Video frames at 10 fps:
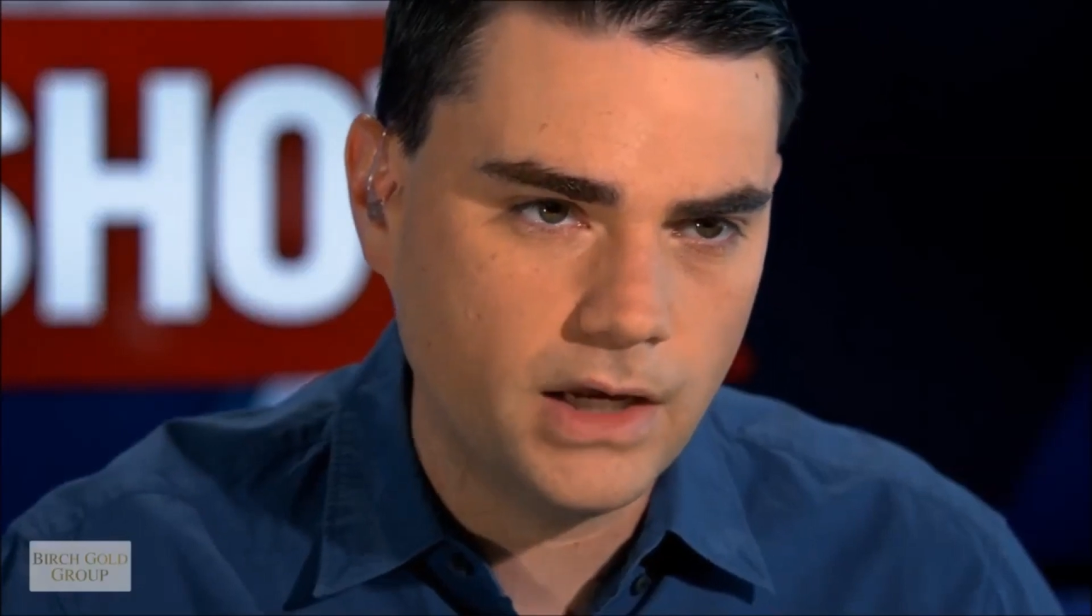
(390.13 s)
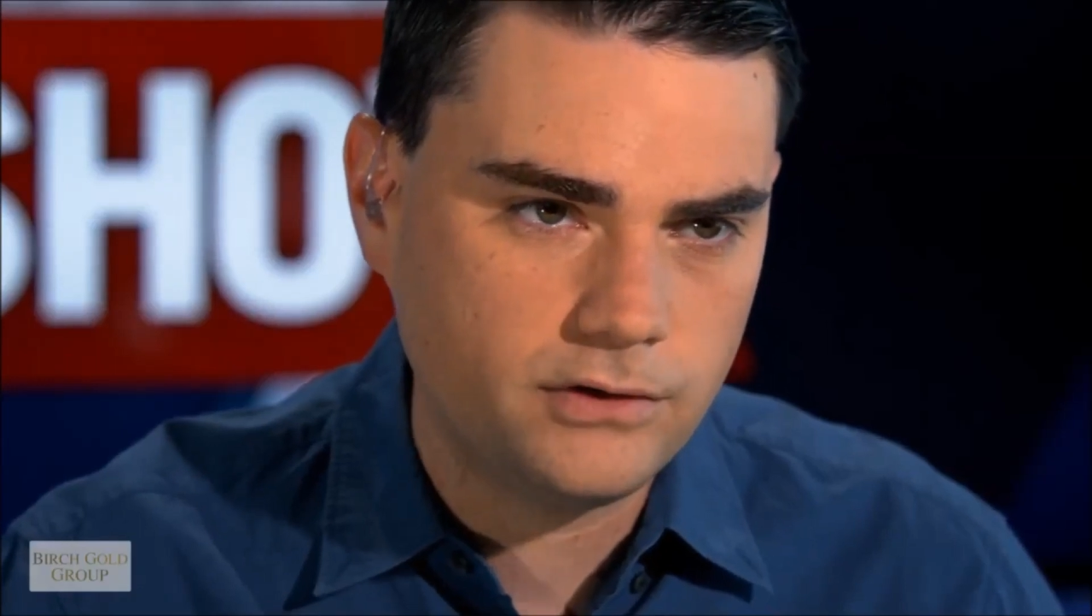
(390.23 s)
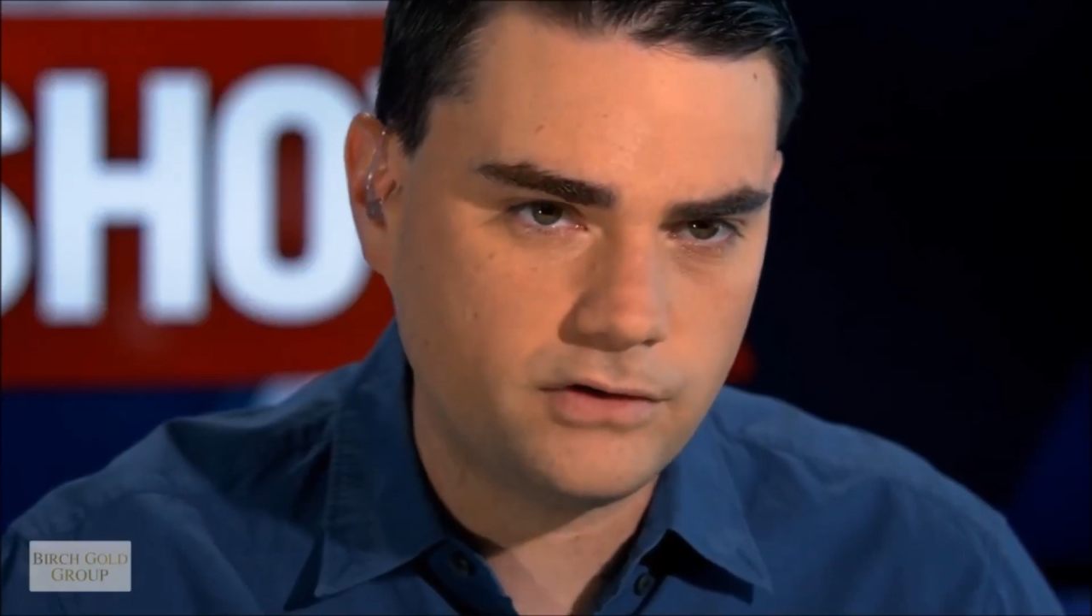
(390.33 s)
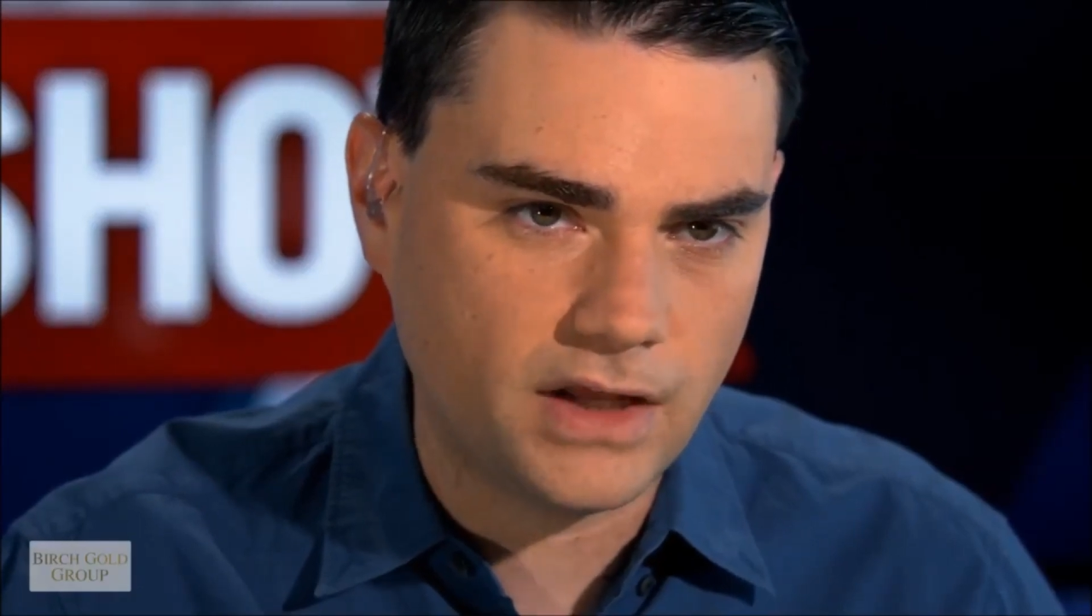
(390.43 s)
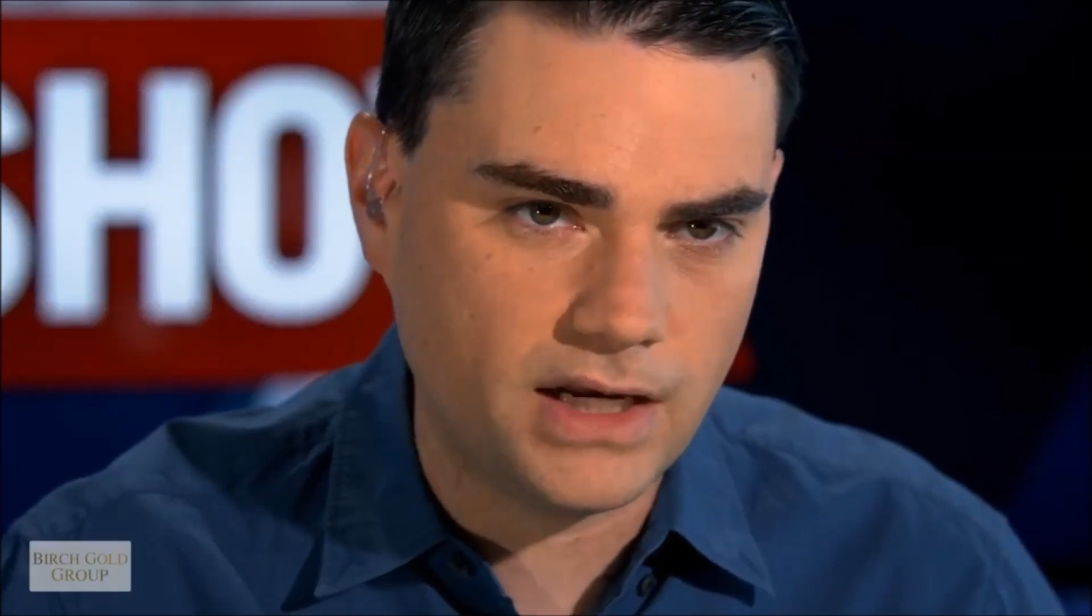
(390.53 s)

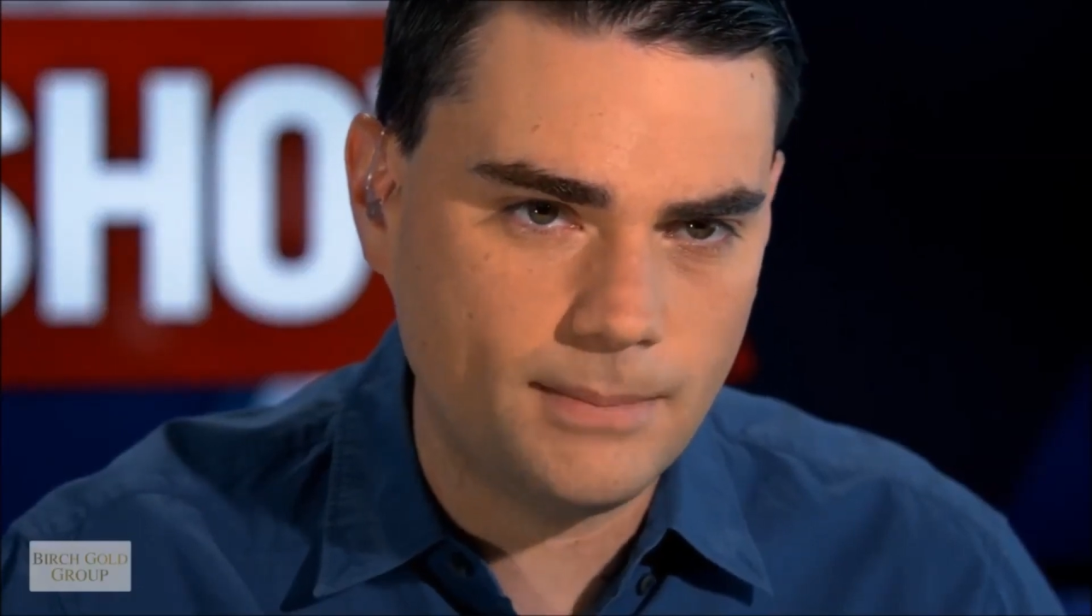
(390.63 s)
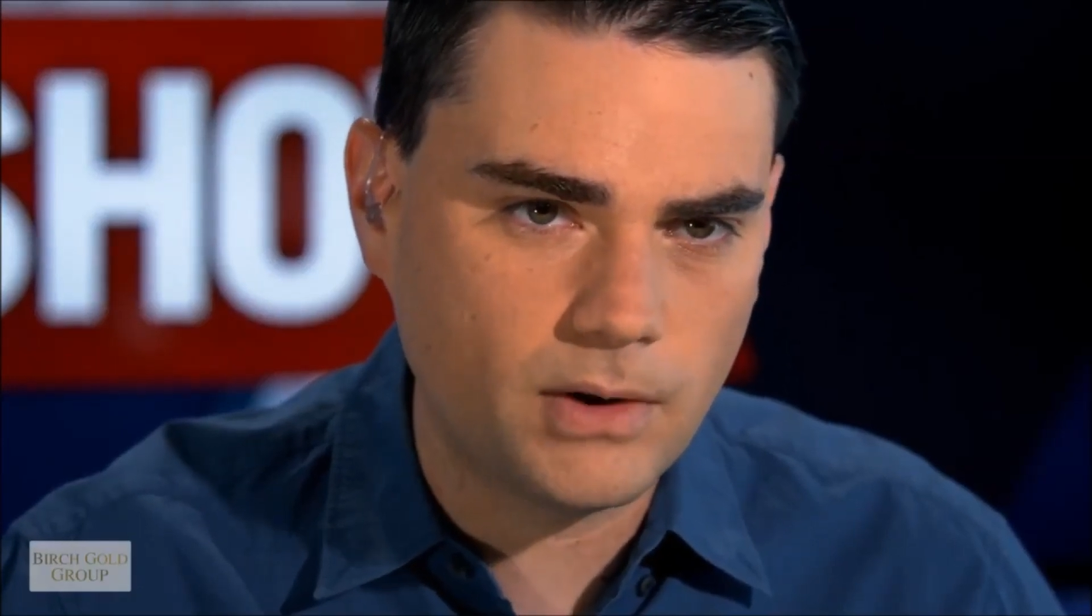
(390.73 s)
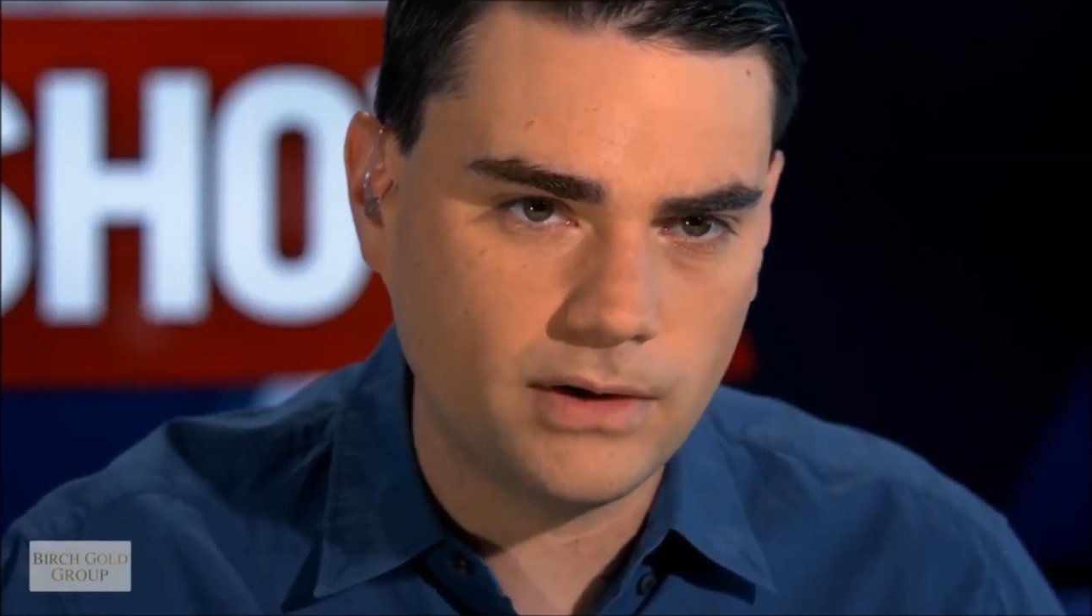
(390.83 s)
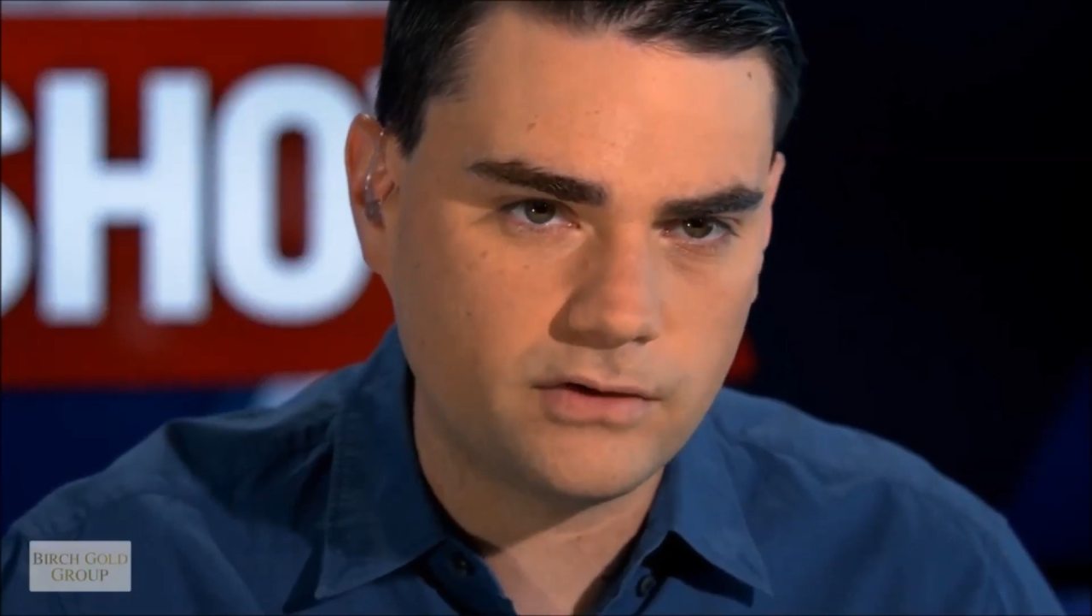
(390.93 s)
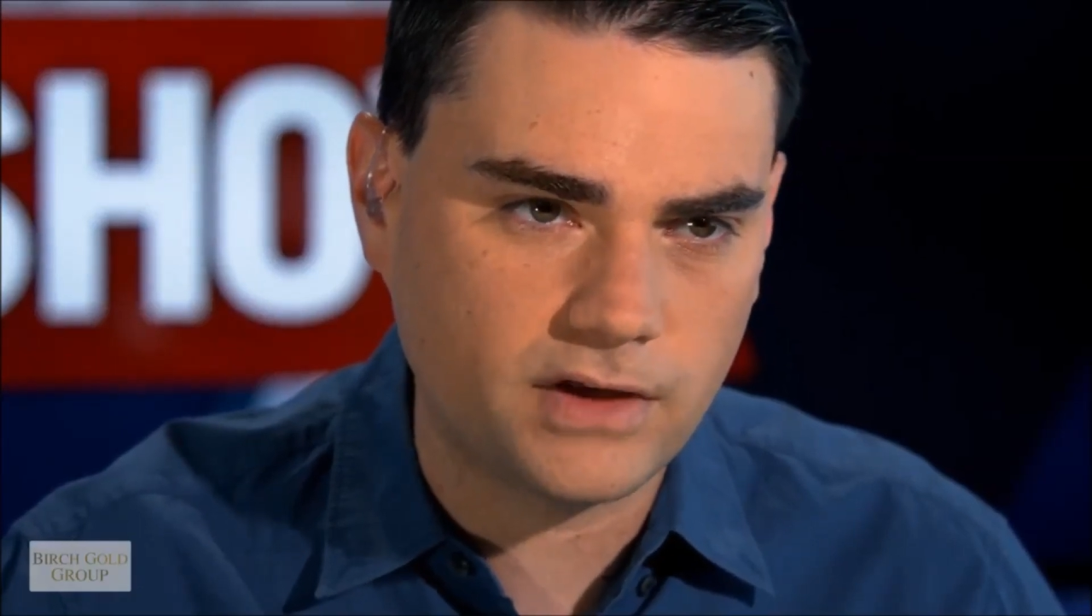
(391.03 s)
she said
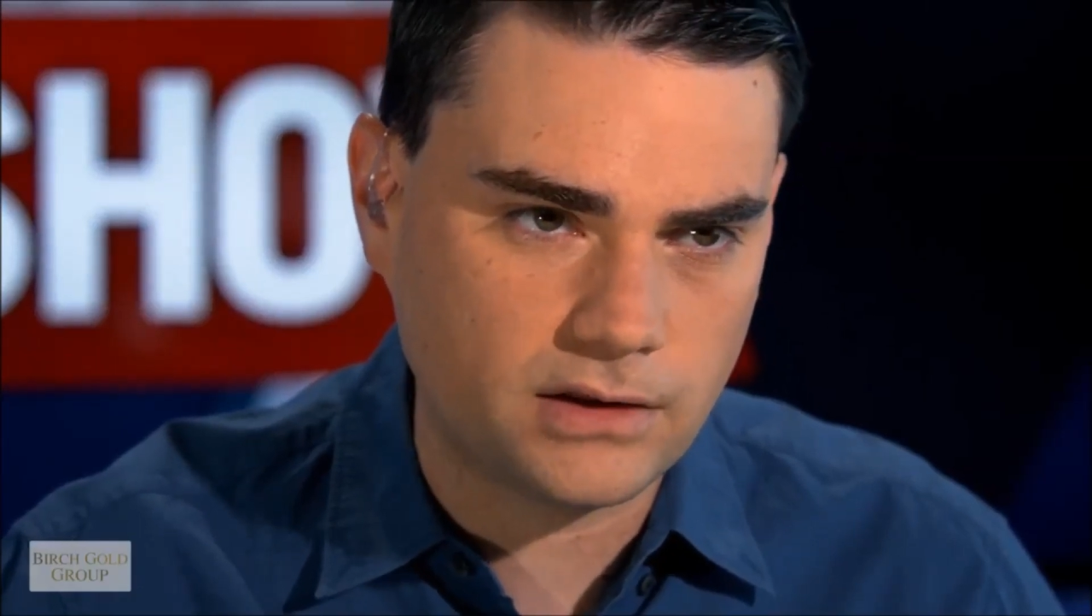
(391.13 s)
immigrants